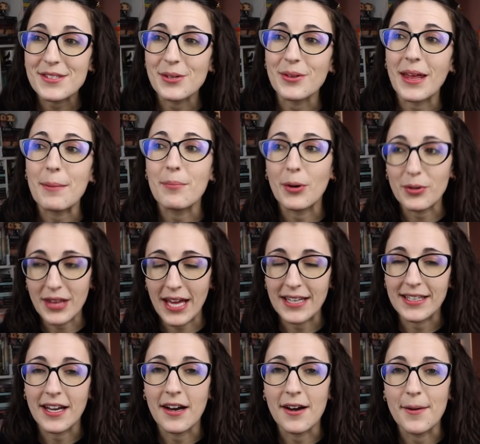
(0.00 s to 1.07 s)
So they both had
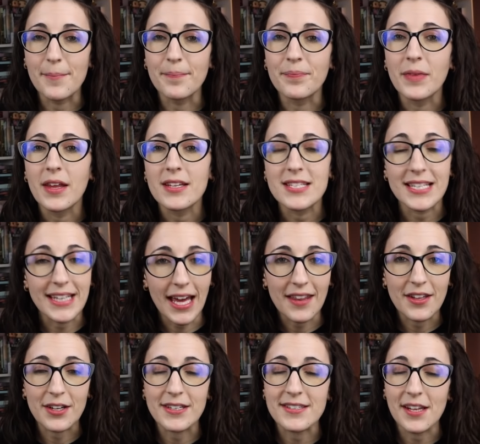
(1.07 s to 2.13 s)
to come
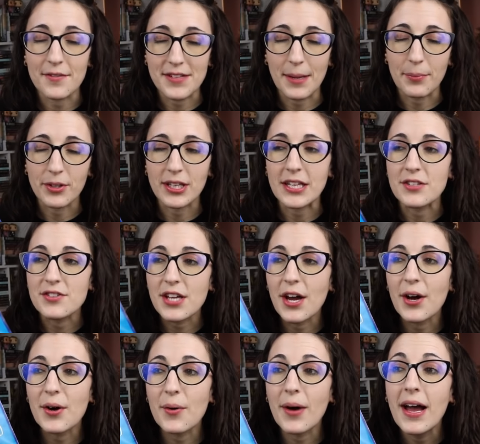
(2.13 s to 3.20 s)
together instead of separately.
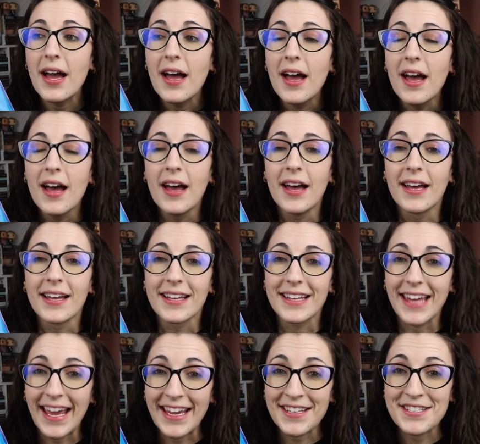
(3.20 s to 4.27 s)
So
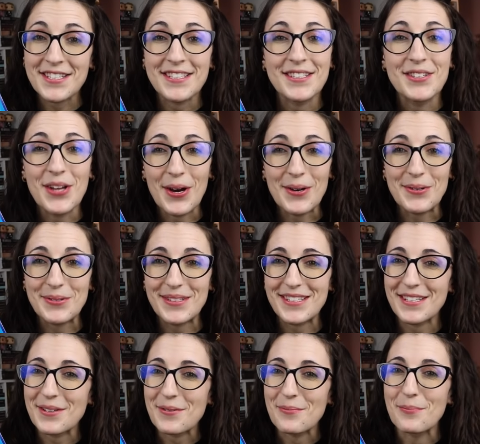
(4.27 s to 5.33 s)
Kate
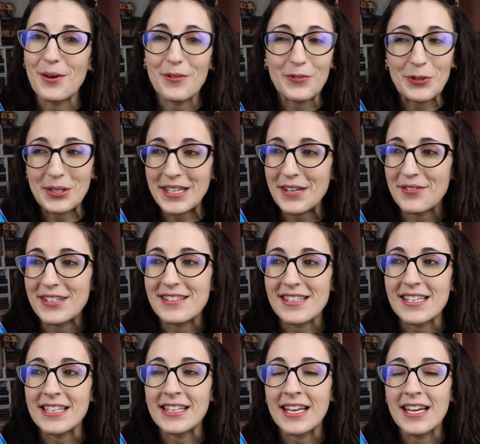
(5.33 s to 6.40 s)
knows before even
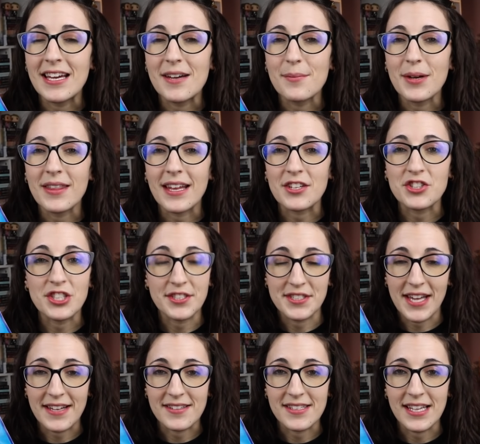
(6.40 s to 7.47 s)
seeing him that she
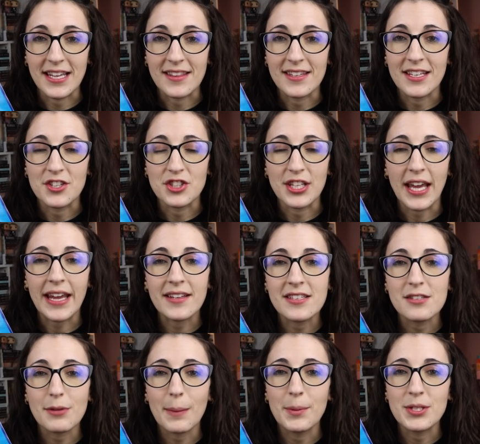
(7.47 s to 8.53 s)
detests Anthony. She hates
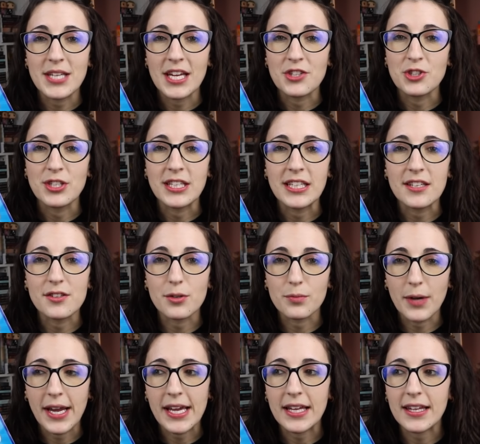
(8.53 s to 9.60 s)
his reputation. He is a
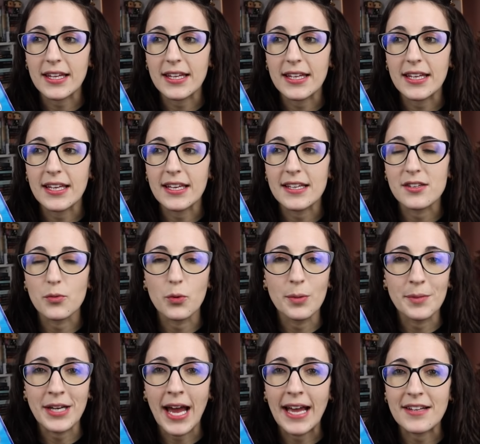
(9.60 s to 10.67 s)
rake. He is a
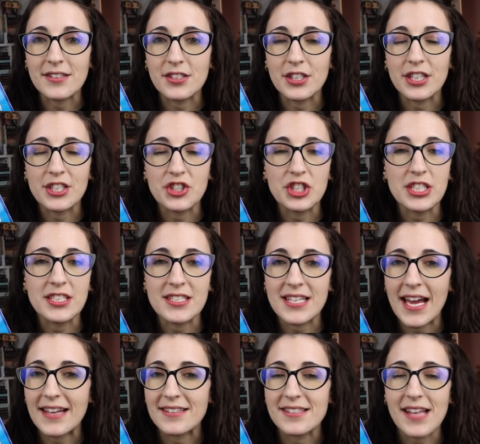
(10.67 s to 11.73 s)
womanizer. She
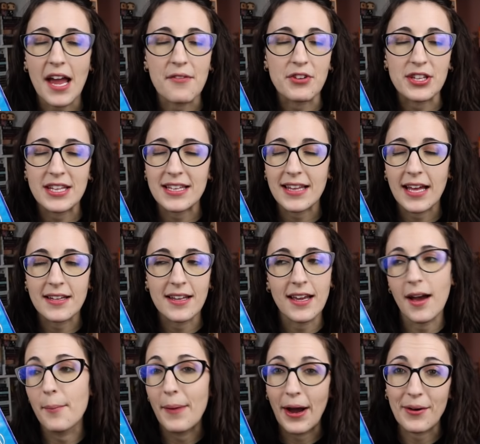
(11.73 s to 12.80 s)
detests everything that
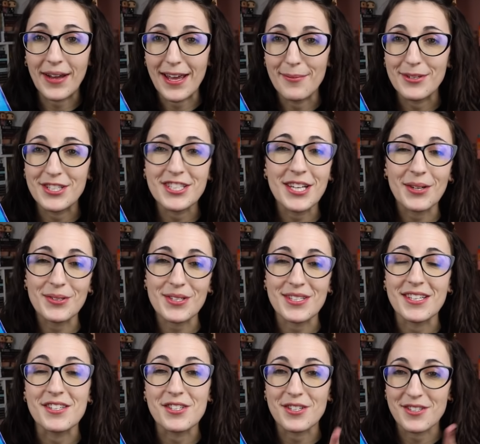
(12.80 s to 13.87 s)
about him, and she tells her
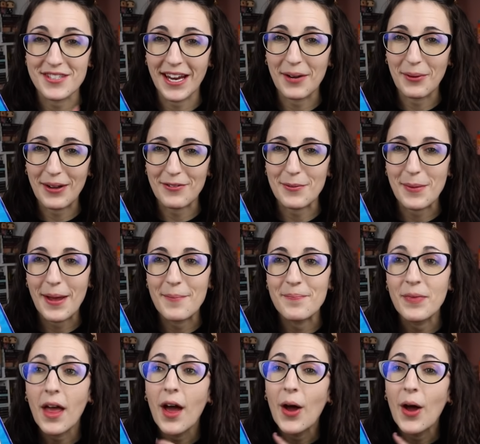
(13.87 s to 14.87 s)
sister stay away from him.